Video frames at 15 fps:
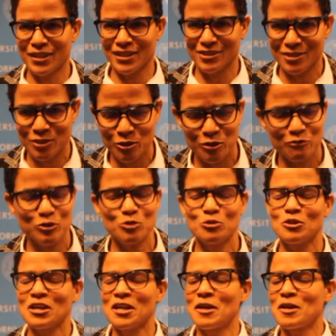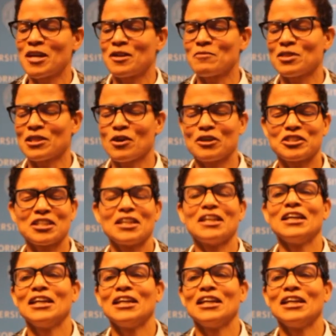And so if you launch